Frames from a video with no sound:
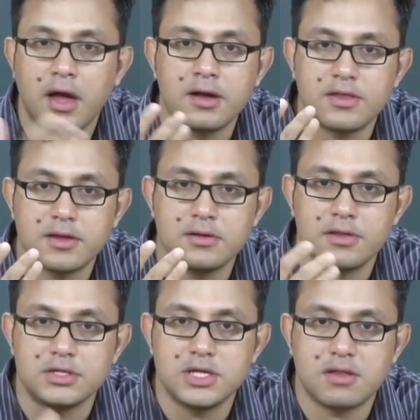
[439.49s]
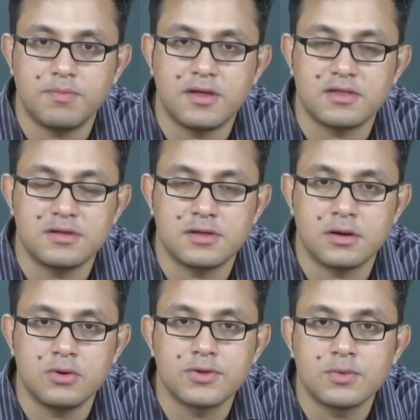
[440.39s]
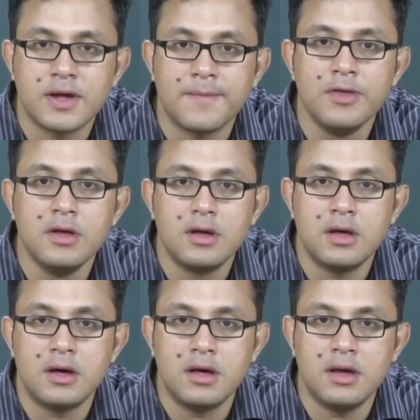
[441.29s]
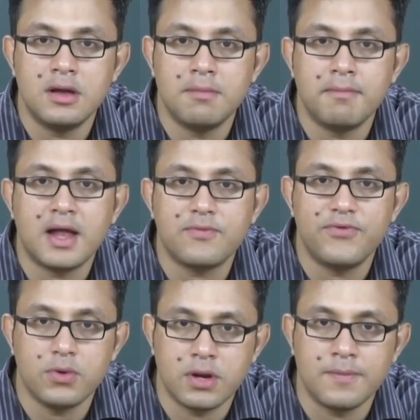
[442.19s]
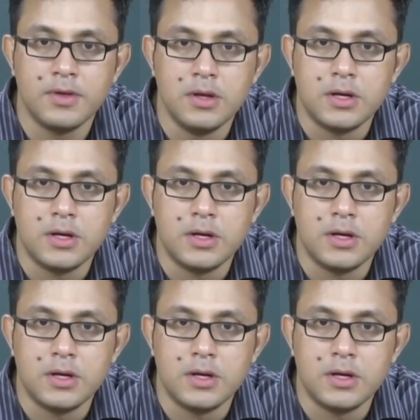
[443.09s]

unsettles the chess pieces and goes away. Uh, in a map theory.